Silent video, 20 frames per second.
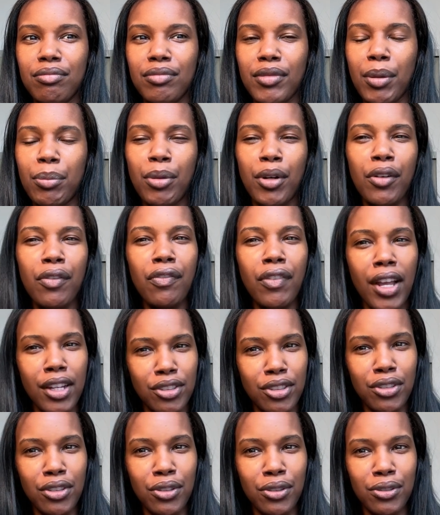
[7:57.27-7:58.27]

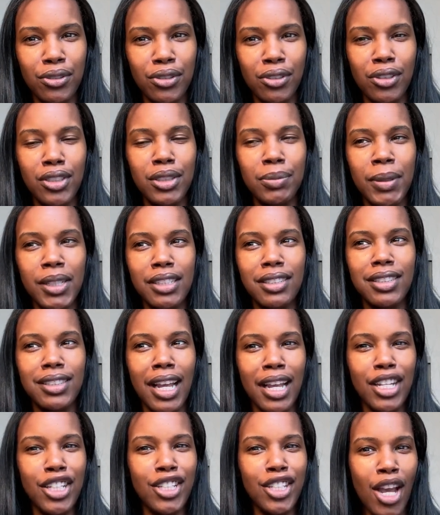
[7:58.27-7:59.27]
professional, so to speak, to
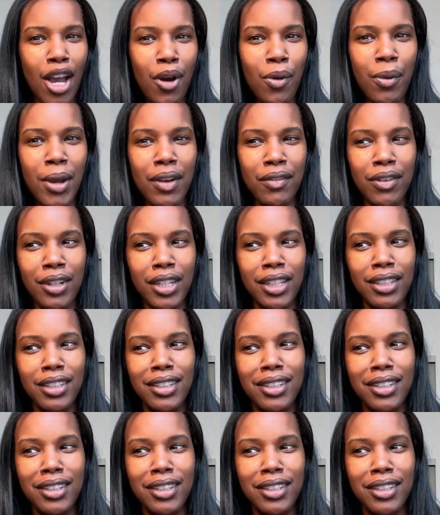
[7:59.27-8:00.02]
say yo every